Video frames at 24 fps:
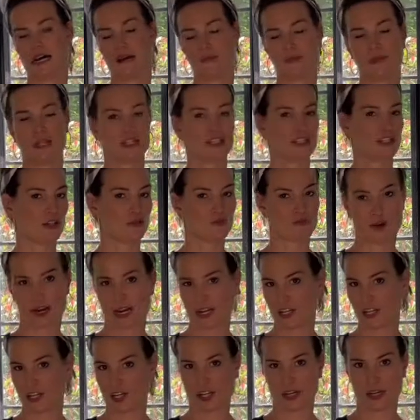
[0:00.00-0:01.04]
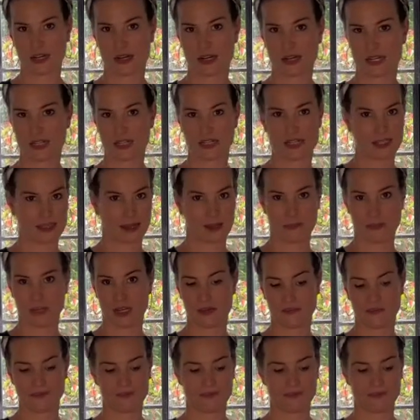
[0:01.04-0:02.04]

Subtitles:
It's a red curried salmon.